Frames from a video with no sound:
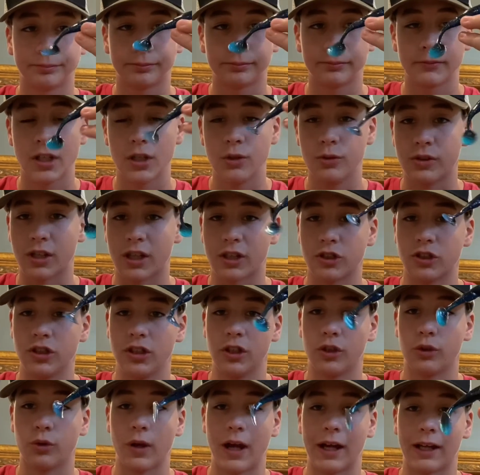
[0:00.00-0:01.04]
It was actually a
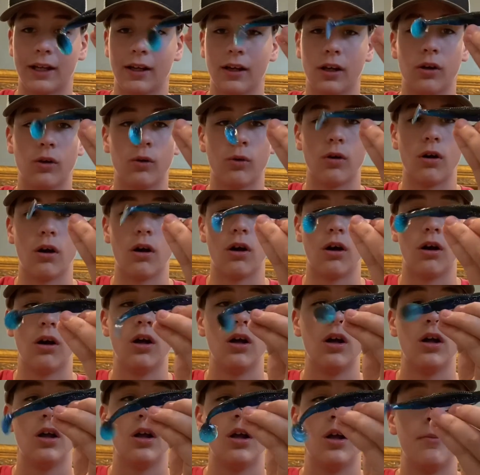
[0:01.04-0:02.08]
crack and crawl,
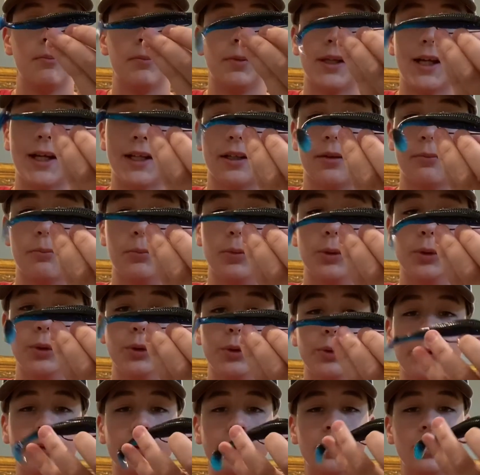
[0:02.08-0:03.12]
black and blue.
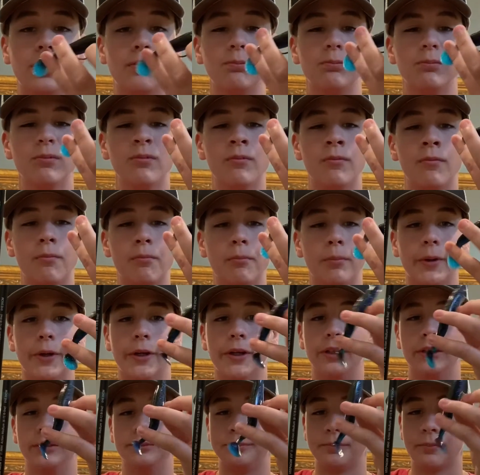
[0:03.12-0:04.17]
But
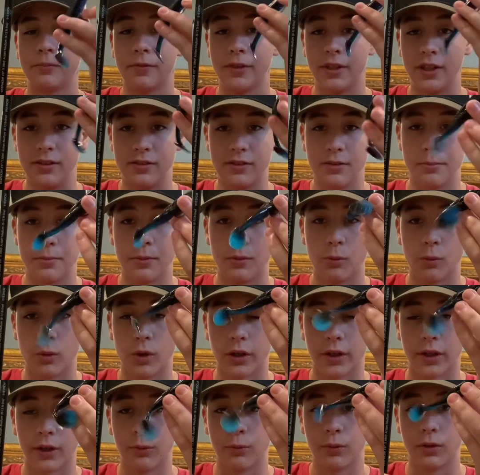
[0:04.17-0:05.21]
these have been working
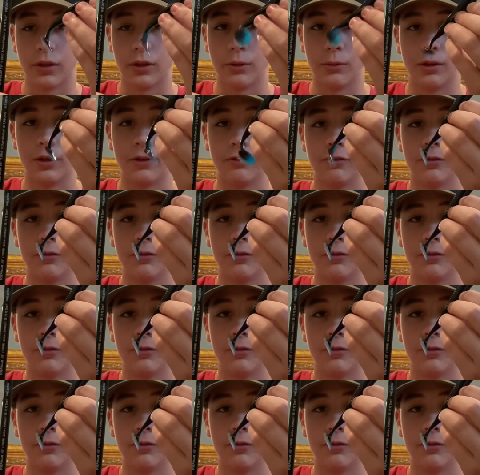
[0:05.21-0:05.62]
really well for